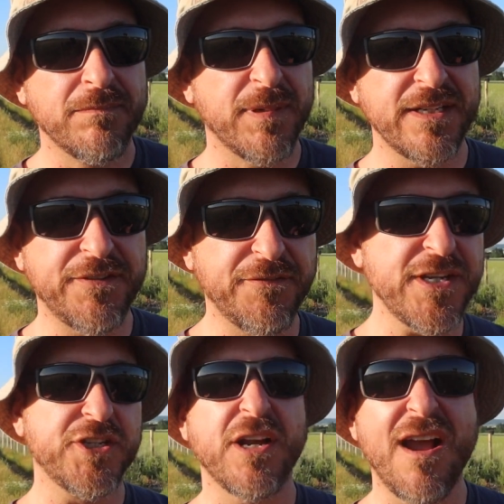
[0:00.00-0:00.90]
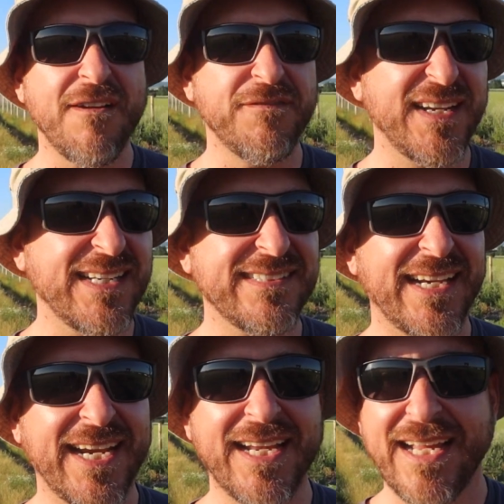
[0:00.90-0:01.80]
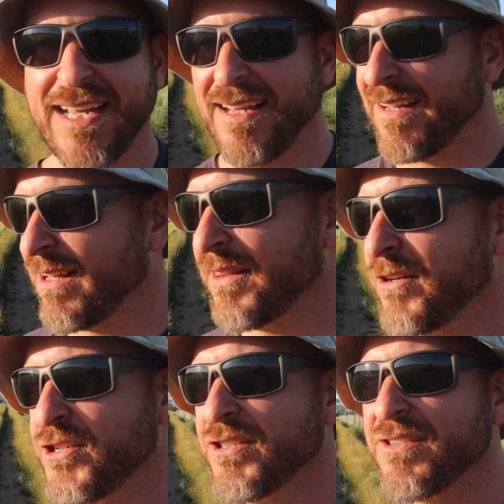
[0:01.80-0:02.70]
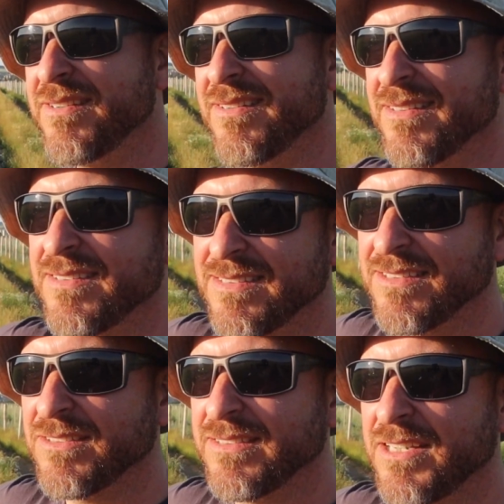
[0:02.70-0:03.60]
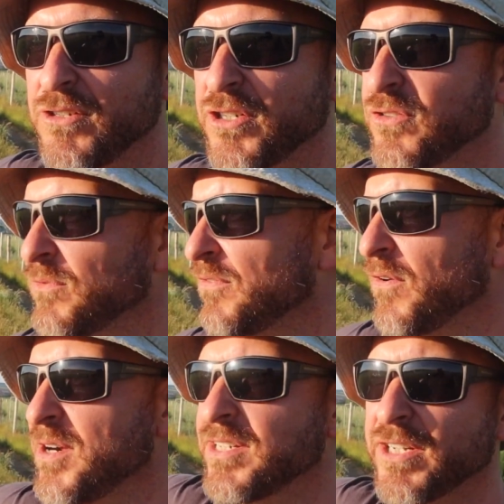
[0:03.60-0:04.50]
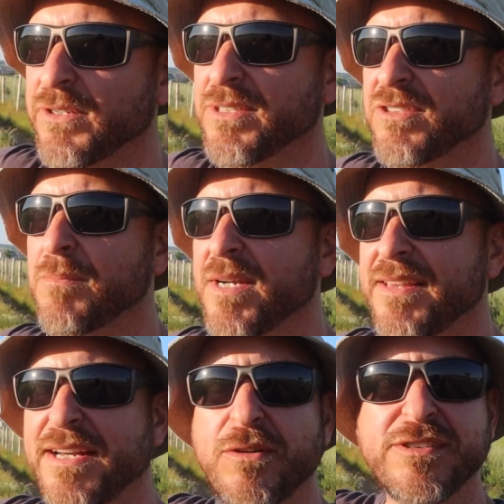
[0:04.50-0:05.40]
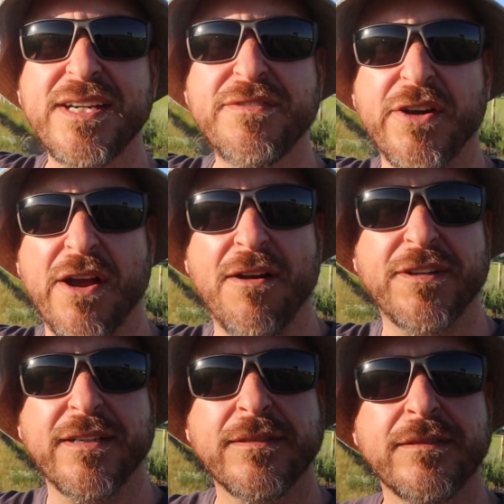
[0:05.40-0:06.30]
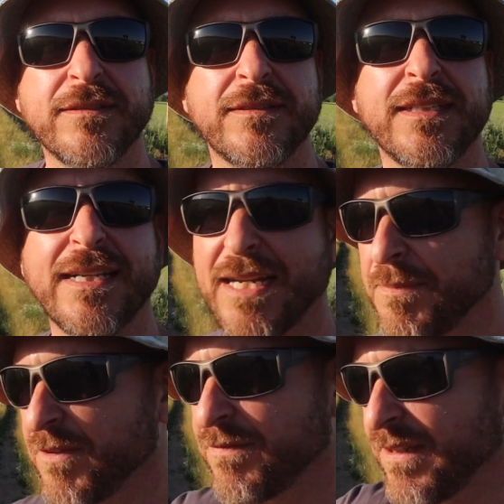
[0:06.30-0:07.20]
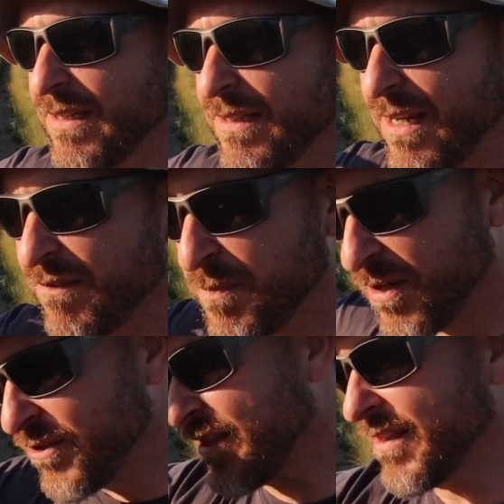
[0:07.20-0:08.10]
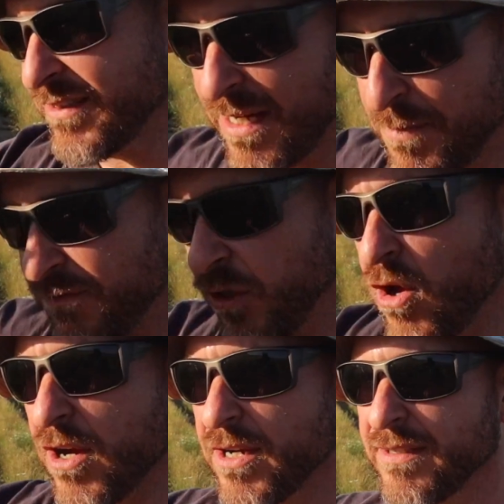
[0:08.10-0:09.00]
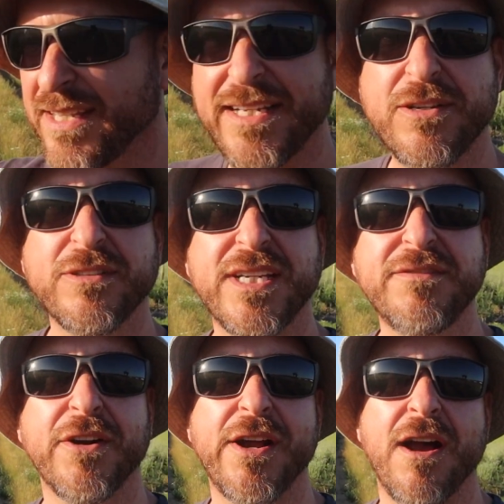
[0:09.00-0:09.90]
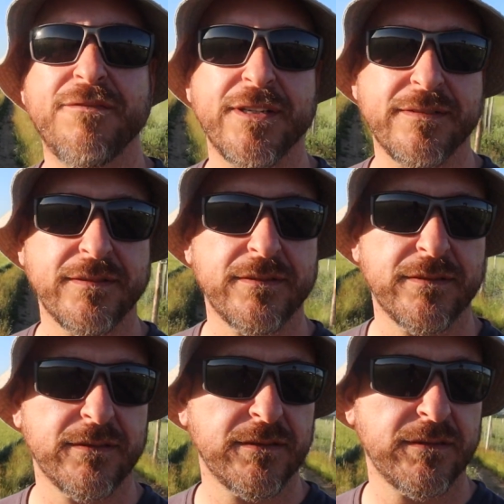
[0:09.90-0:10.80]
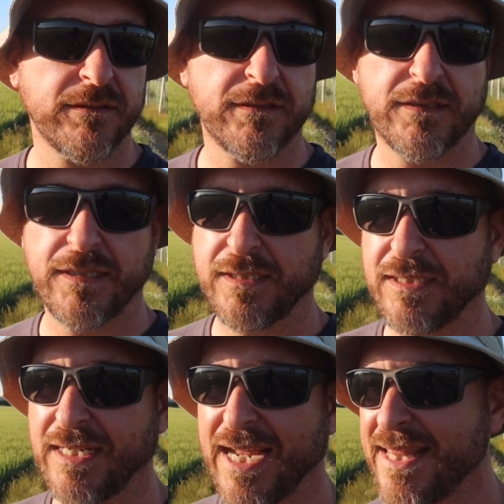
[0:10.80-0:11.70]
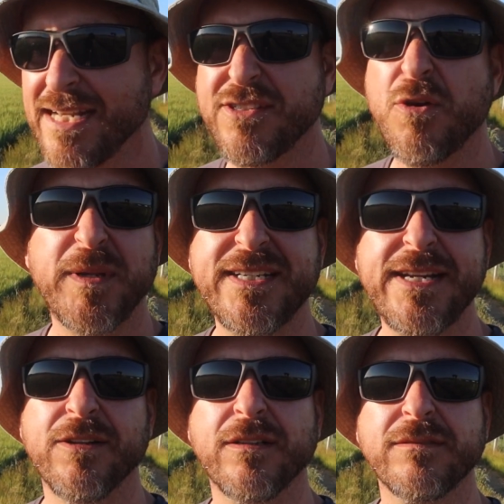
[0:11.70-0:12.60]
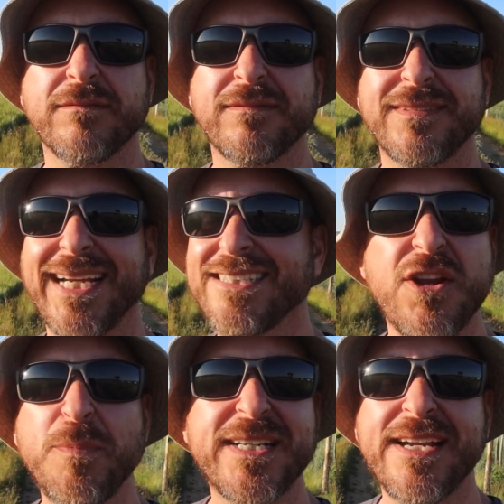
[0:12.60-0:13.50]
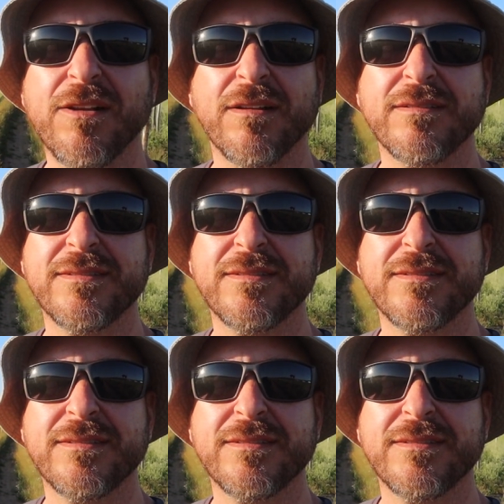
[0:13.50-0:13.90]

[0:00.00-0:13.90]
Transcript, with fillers: But if you finish it off and say, they're just, they're just referring to you as somebody they don't see very often, a type of, of person, a type of look that they don't see very often. And that's no big deal. It's no big deal.